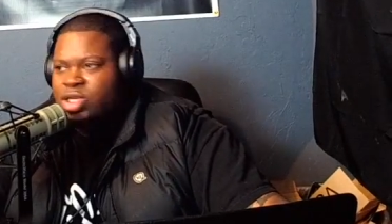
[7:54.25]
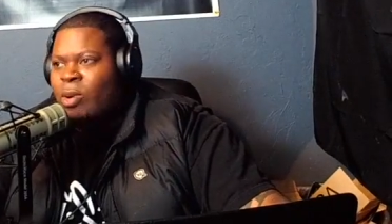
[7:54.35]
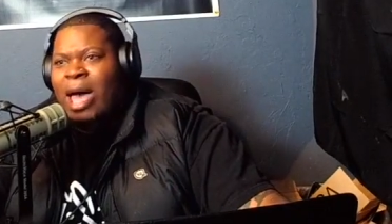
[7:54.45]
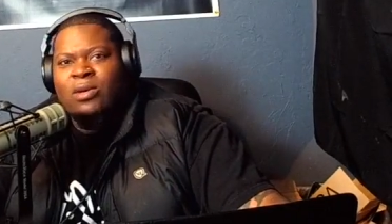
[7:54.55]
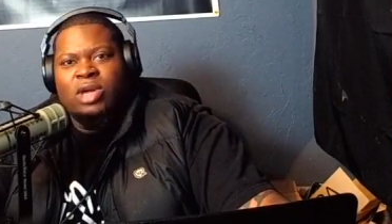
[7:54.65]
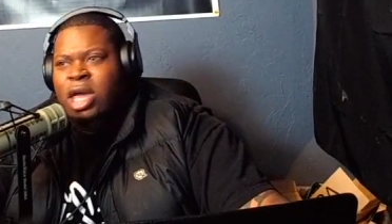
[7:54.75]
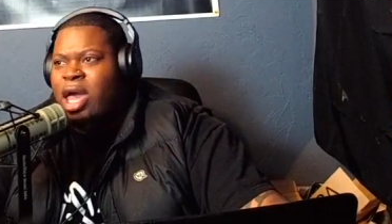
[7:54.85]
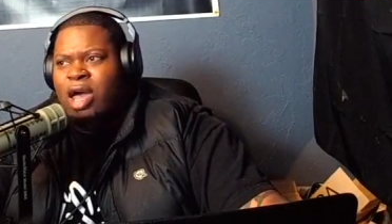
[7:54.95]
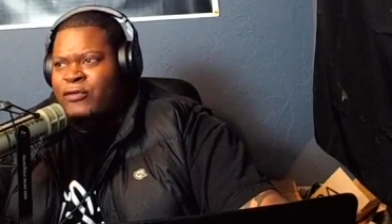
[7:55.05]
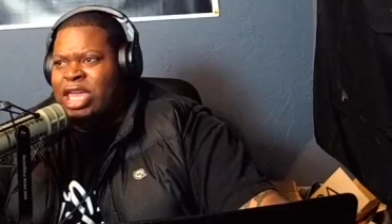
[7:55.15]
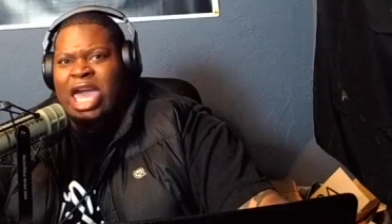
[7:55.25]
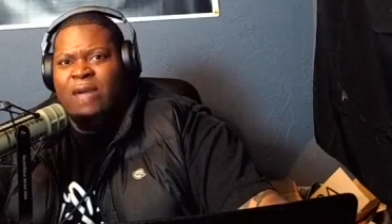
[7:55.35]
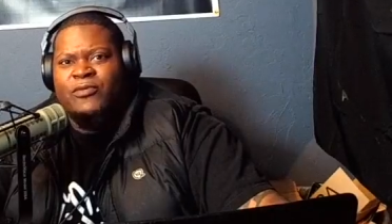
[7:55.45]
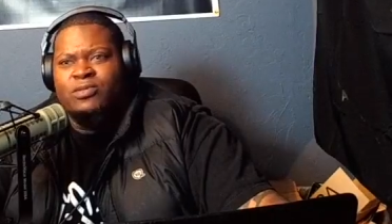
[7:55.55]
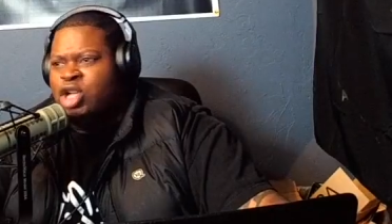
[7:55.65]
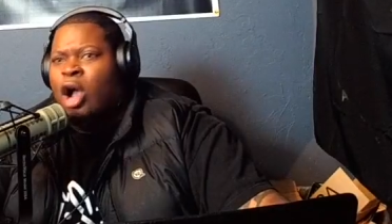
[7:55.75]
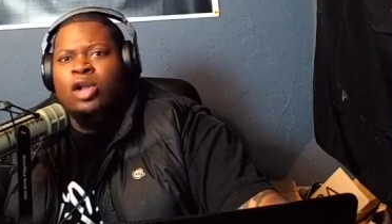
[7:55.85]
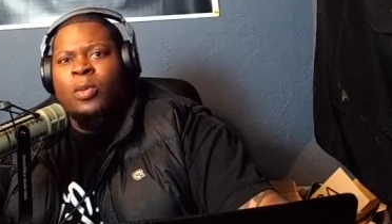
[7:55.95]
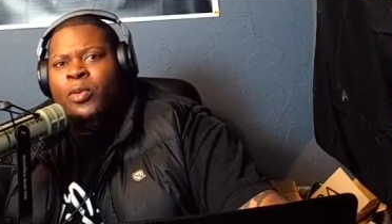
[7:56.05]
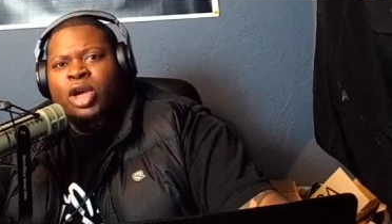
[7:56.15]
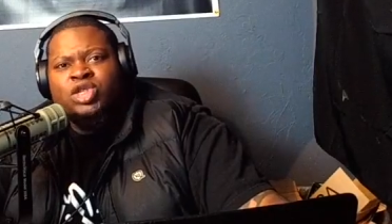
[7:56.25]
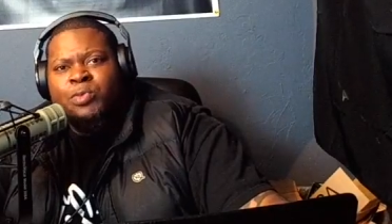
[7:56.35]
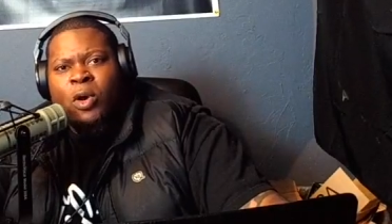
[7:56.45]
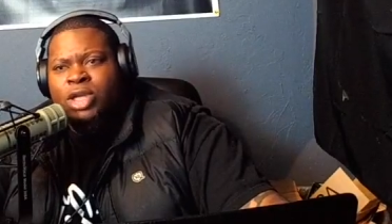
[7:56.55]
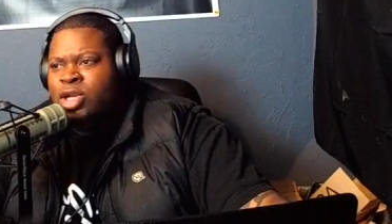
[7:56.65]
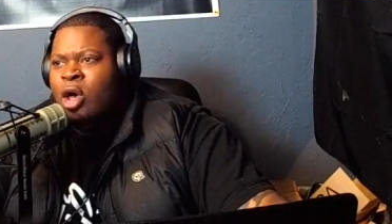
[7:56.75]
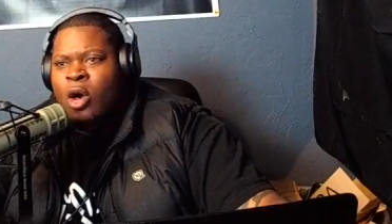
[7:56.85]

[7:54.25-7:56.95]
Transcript: So I don't care if it came from Turtle Boy Sports